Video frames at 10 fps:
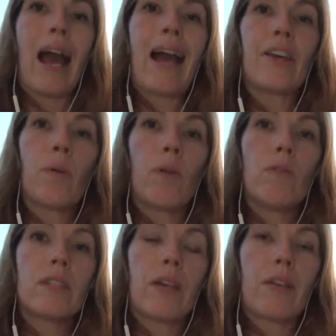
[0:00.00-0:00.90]
and you
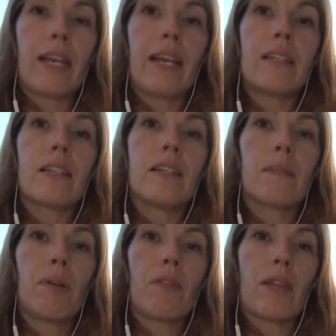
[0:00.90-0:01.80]
also need
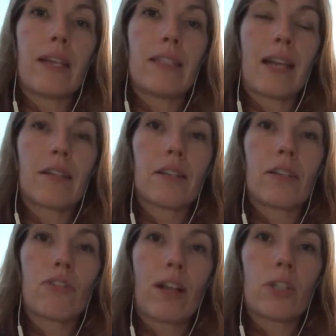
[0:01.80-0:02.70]
to put the standard
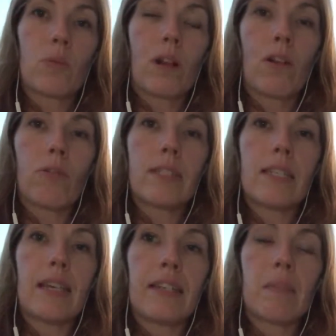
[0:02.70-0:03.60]
contractual
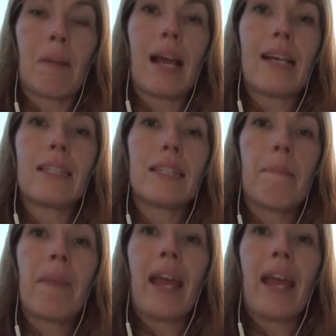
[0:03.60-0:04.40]
clauses into place